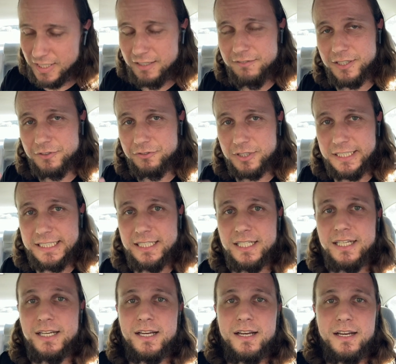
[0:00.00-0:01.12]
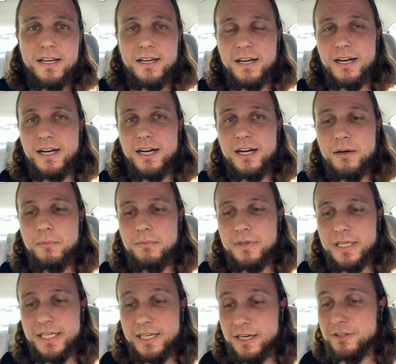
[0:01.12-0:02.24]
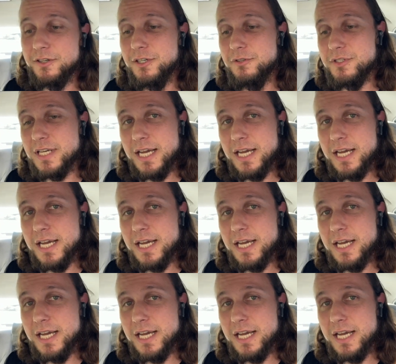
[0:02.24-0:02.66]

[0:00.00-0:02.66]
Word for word: feel free. In other news,